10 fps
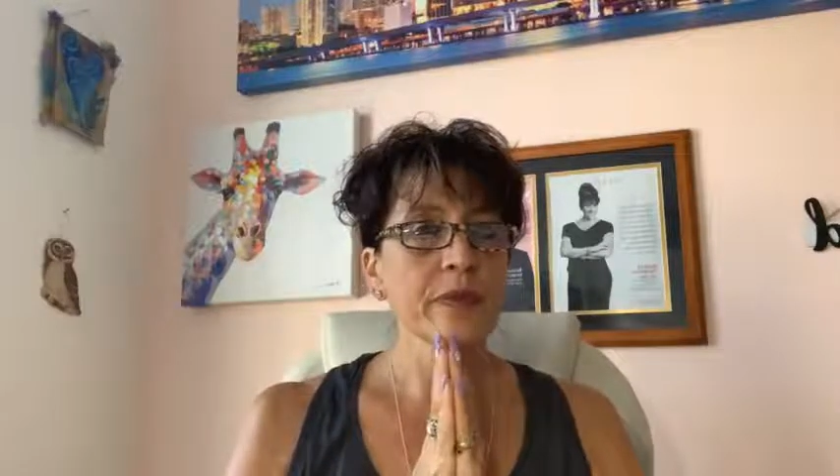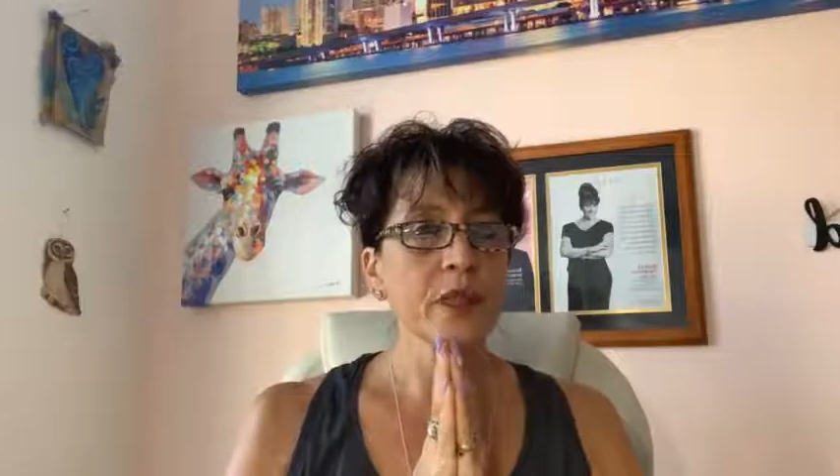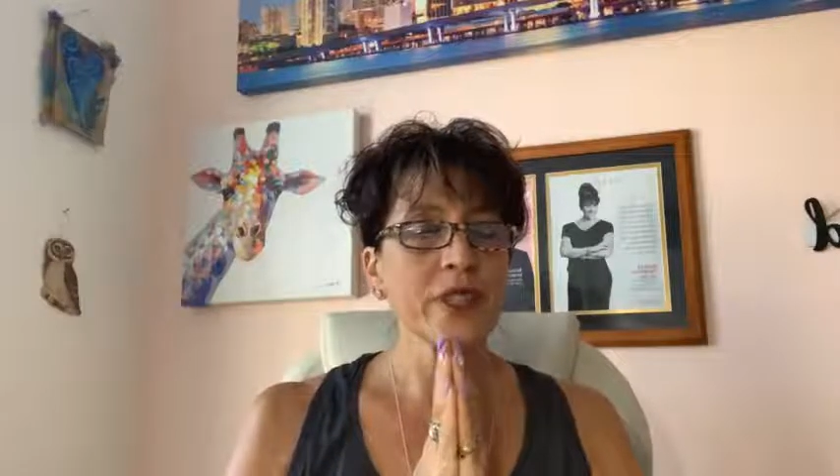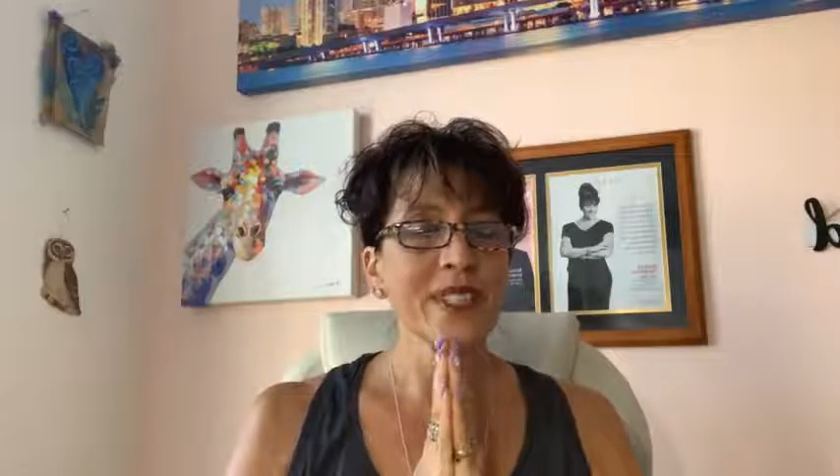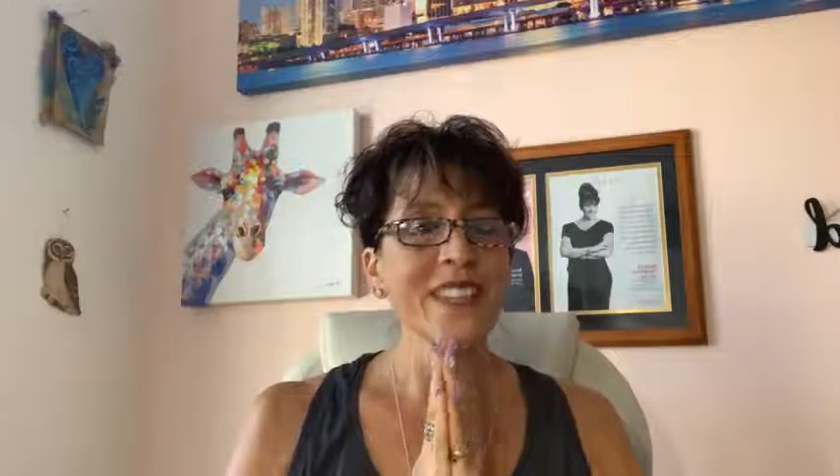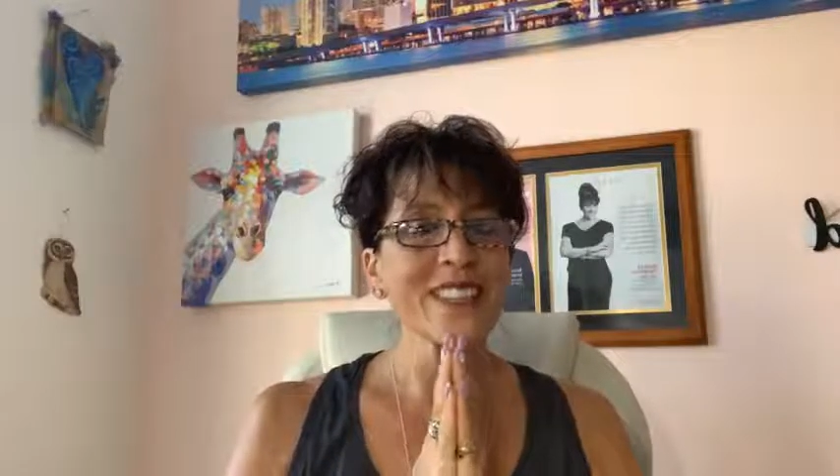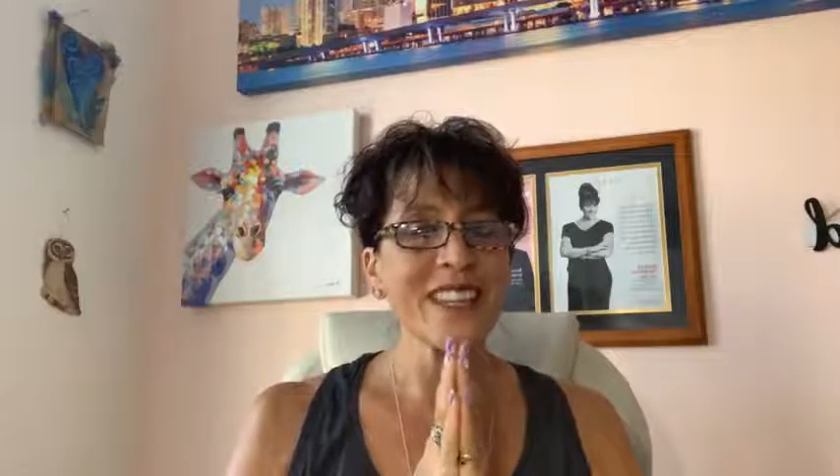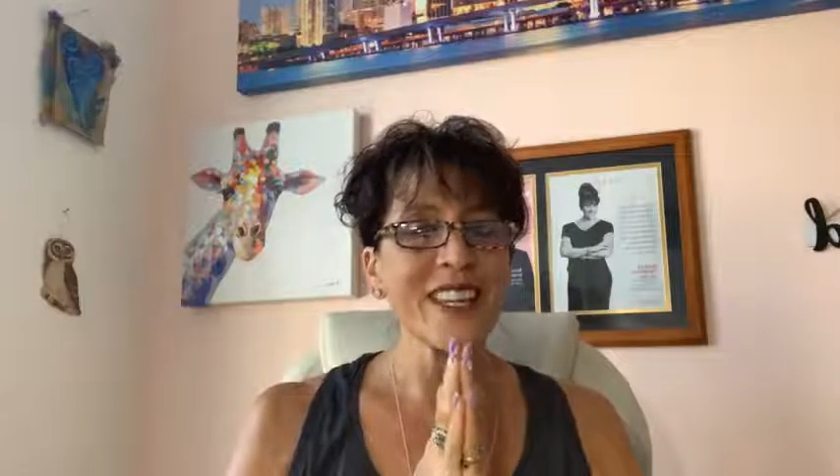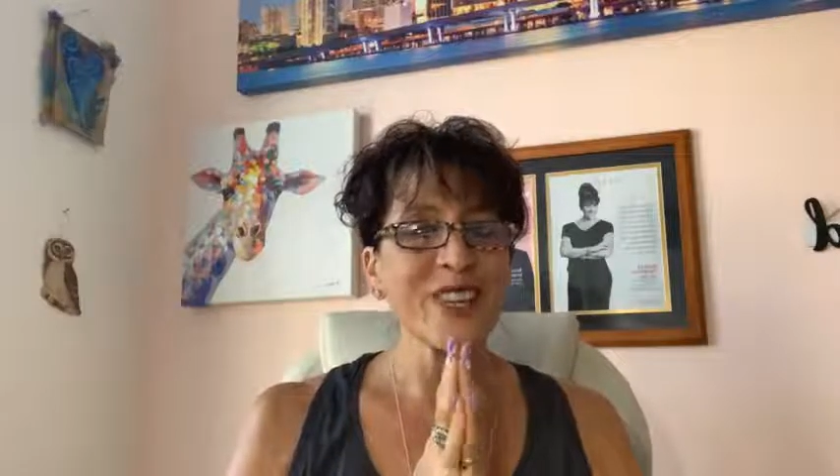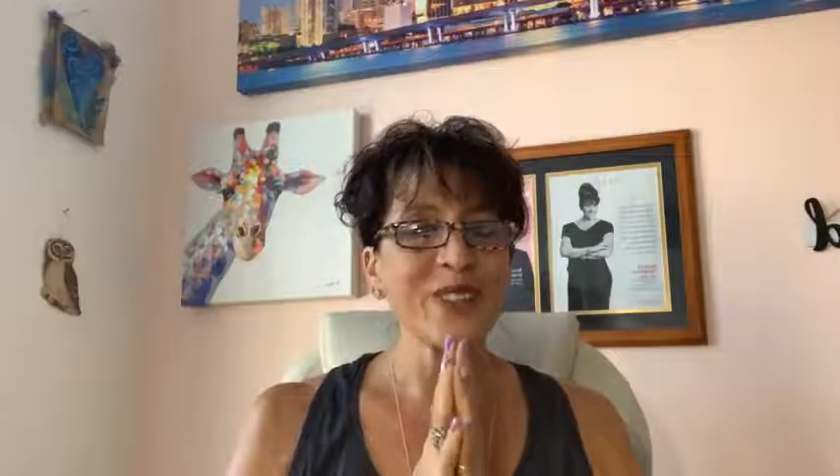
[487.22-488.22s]
Good to
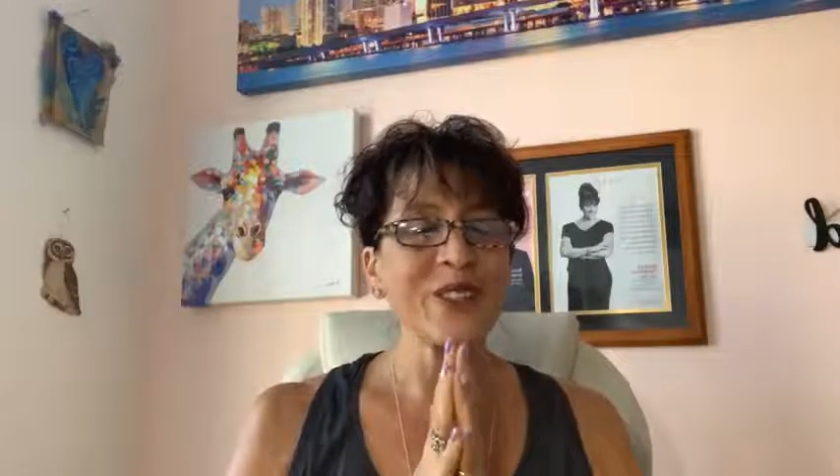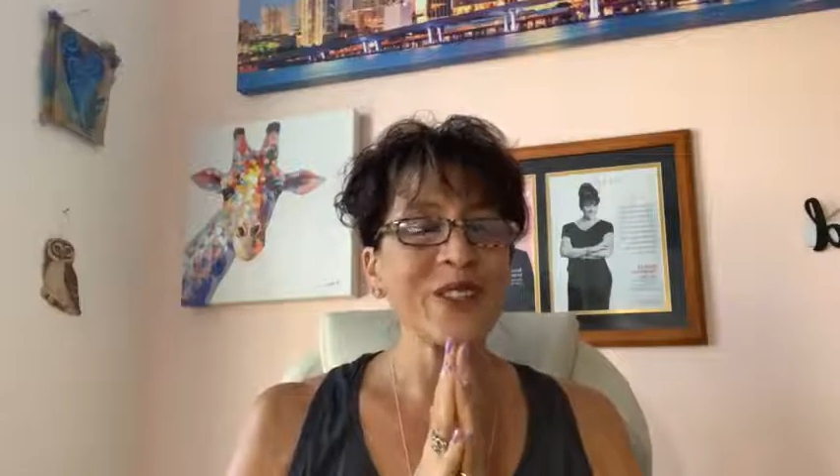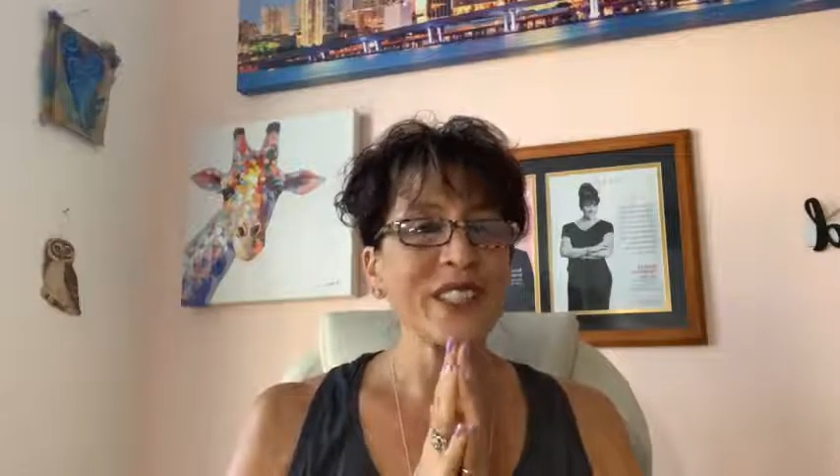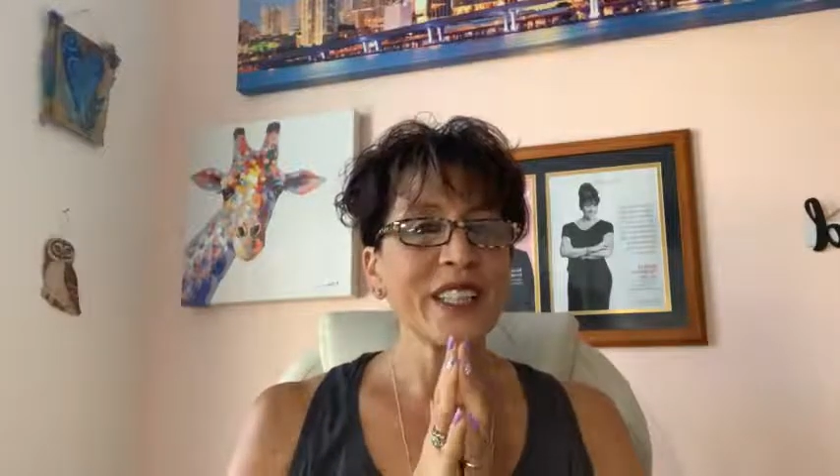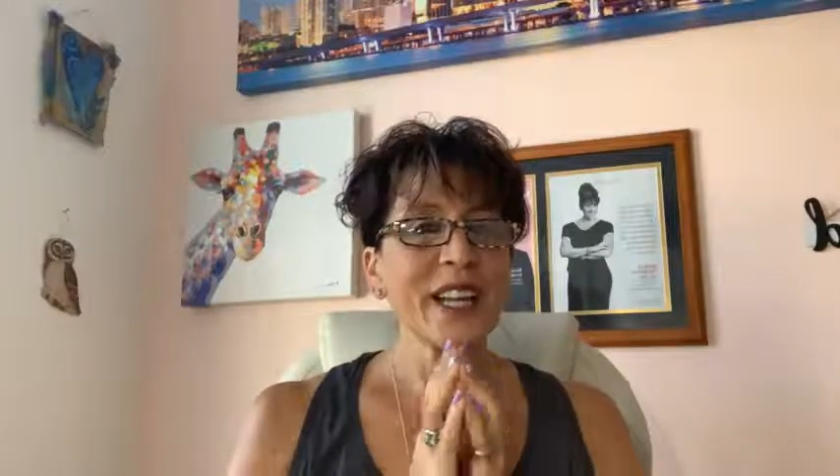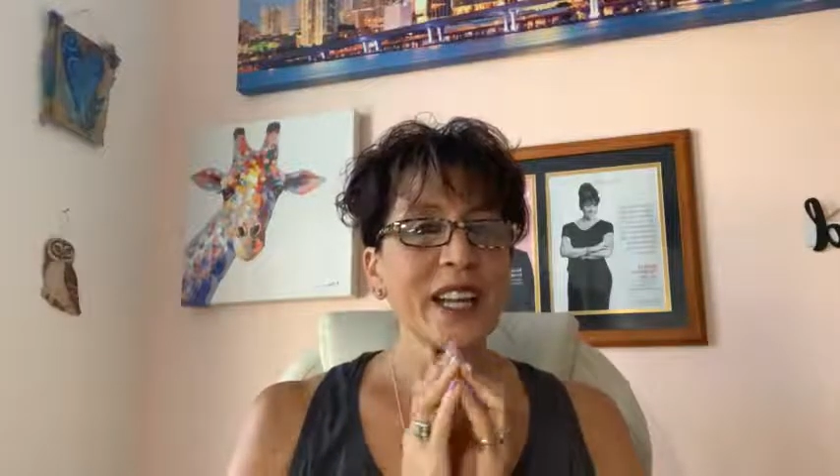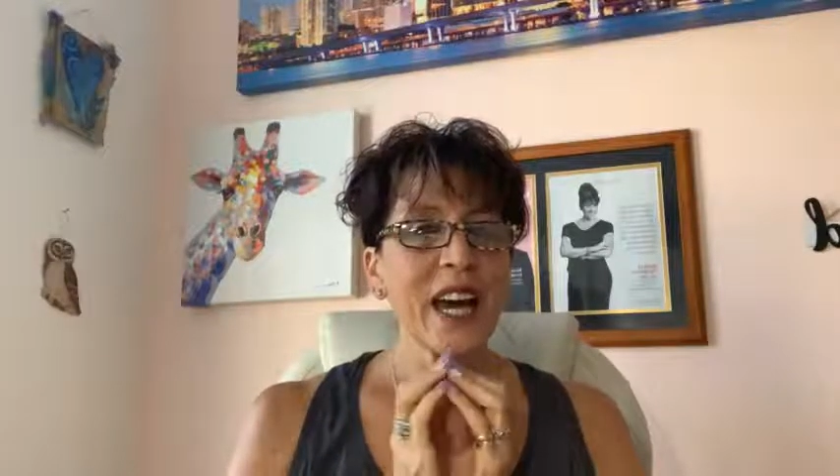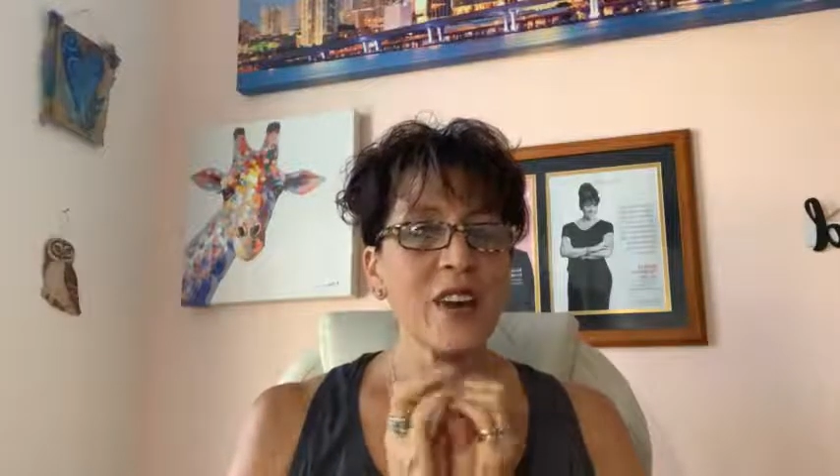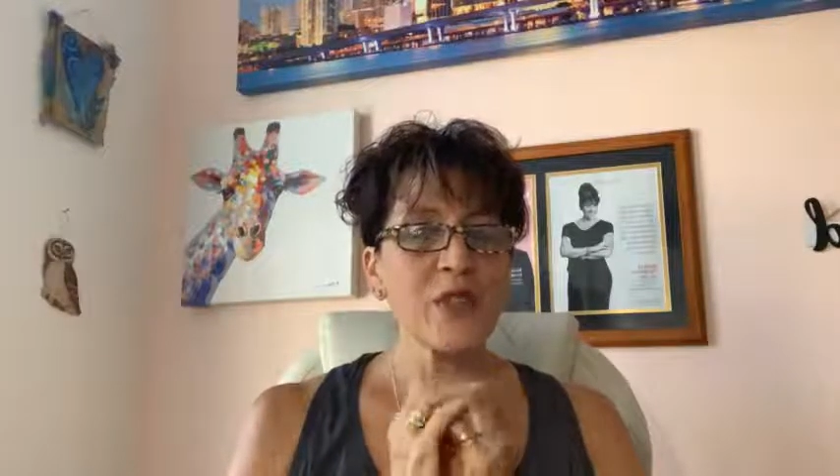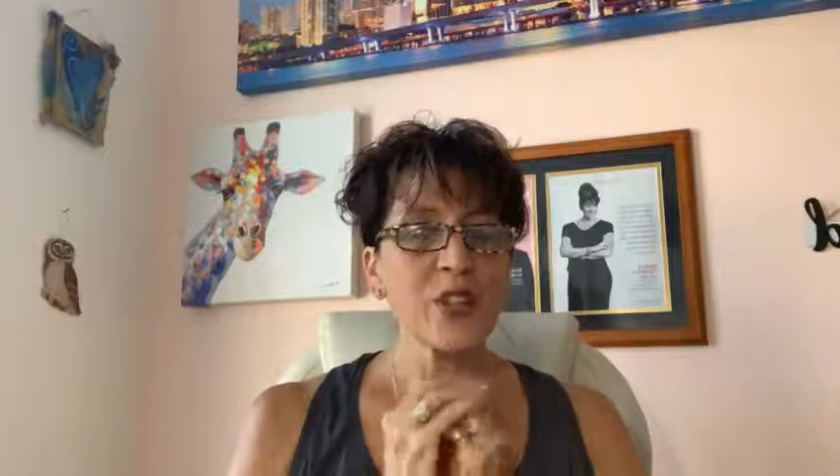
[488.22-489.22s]
see you.
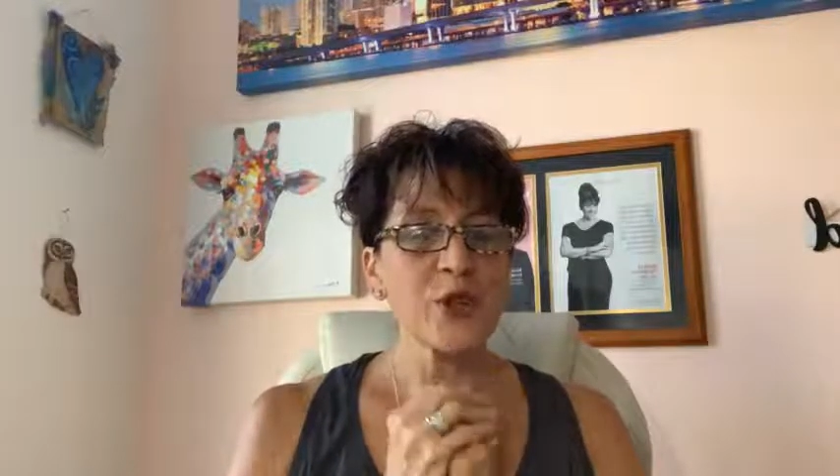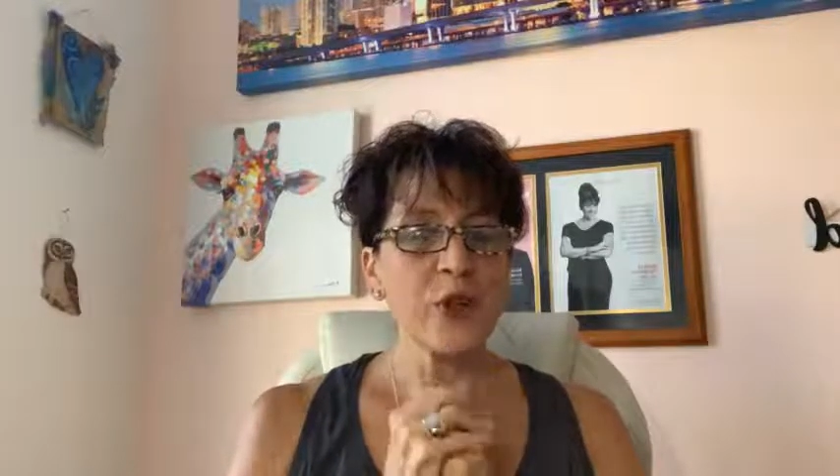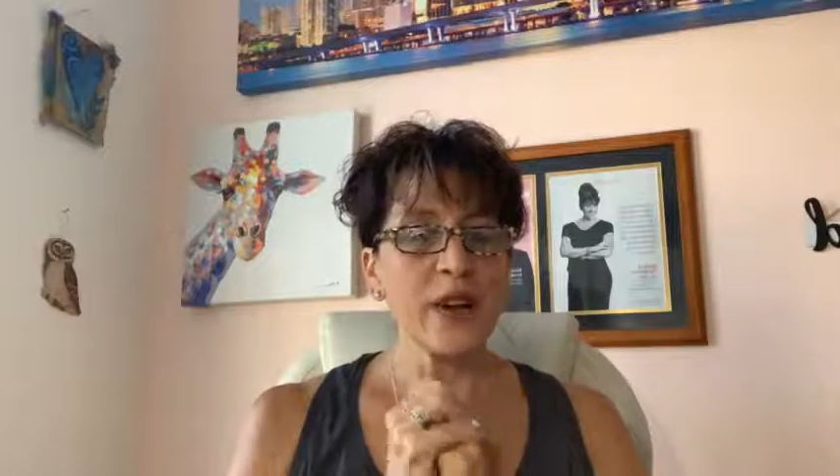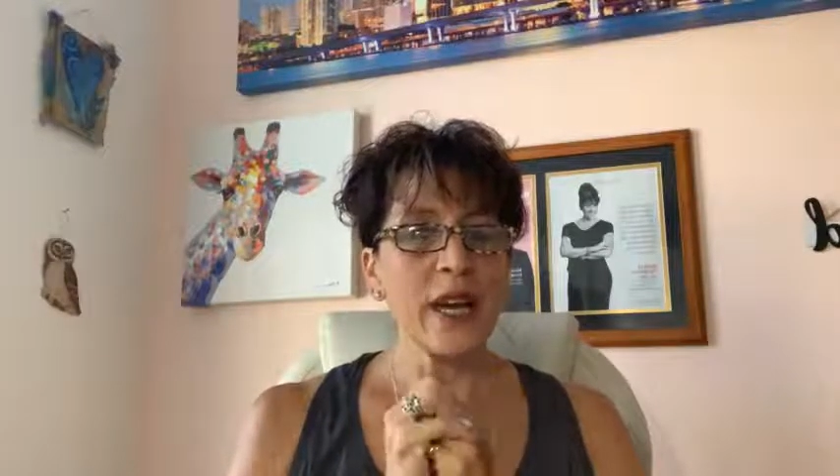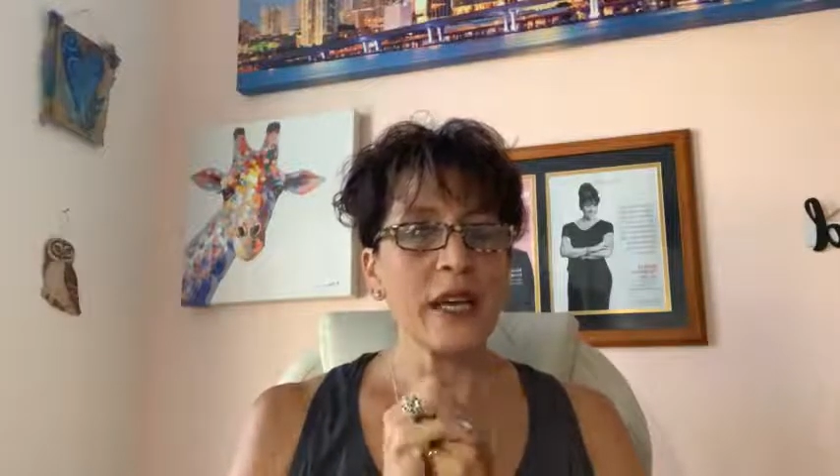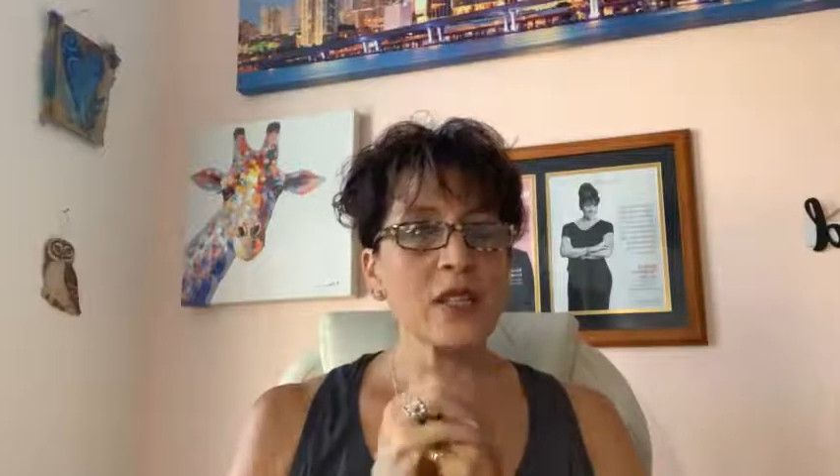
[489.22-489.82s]
Hi, Victoria.